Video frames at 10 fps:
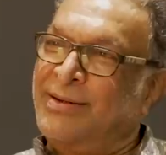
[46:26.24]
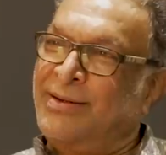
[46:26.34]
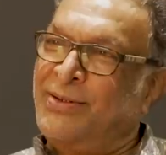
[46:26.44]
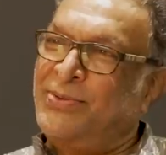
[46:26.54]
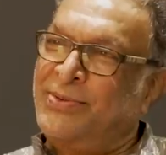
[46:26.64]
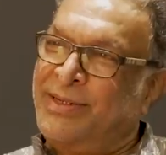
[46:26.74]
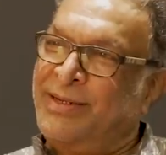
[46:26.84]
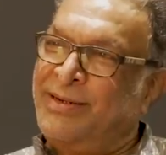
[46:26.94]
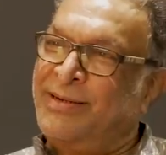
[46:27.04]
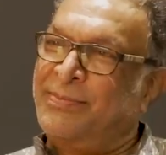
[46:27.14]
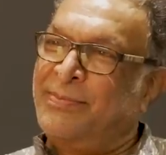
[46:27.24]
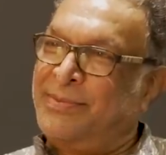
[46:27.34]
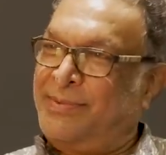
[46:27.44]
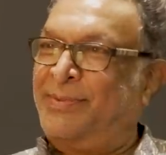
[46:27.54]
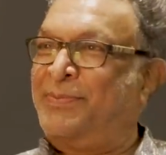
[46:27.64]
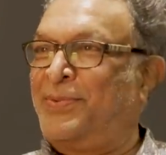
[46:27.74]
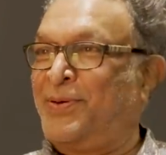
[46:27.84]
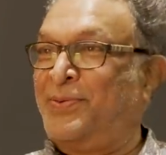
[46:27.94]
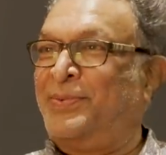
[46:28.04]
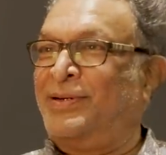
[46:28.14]
are you there in
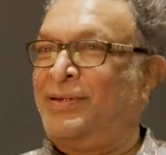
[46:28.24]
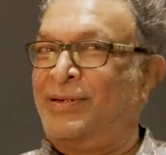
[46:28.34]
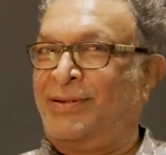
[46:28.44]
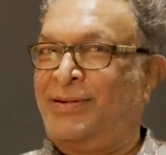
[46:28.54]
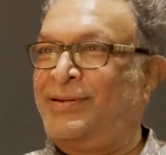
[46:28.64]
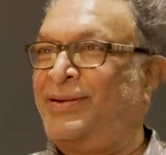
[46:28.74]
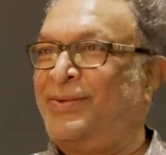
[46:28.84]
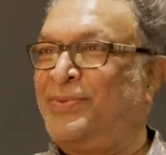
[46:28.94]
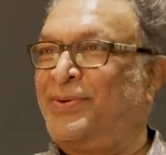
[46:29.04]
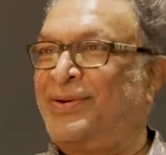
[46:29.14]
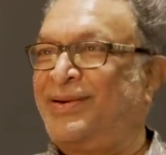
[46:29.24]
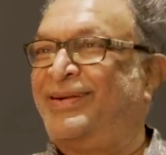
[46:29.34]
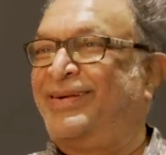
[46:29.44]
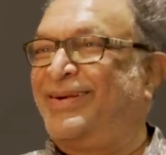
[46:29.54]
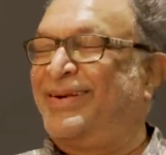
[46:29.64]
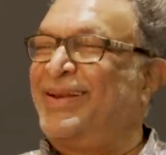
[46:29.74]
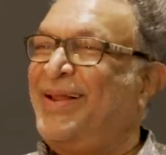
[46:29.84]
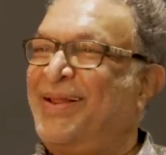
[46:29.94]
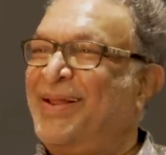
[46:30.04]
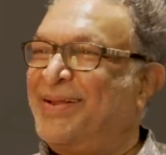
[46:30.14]
Bahubali? Really, what?
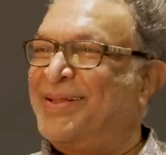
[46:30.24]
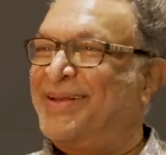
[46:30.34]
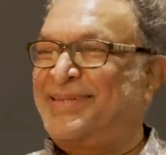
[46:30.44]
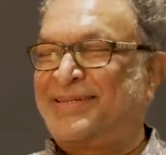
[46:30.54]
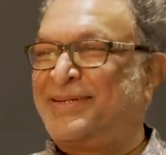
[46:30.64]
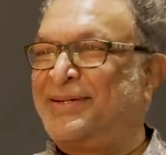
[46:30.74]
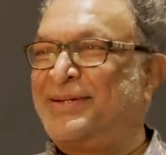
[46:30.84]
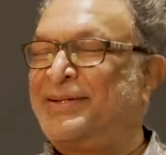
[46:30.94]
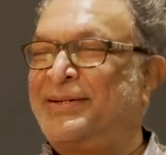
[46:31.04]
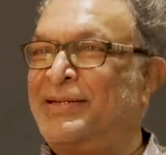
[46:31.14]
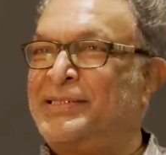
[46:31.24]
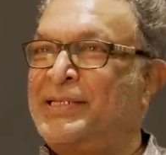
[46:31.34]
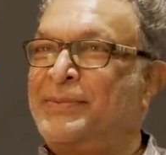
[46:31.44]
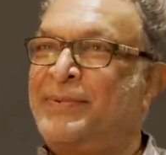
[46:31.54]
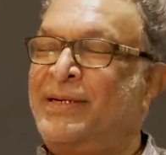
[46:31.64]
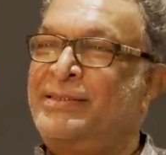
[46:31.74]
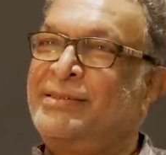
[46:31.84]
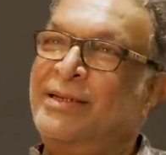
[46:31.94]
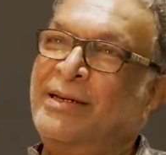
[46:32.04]
That's a real surprise.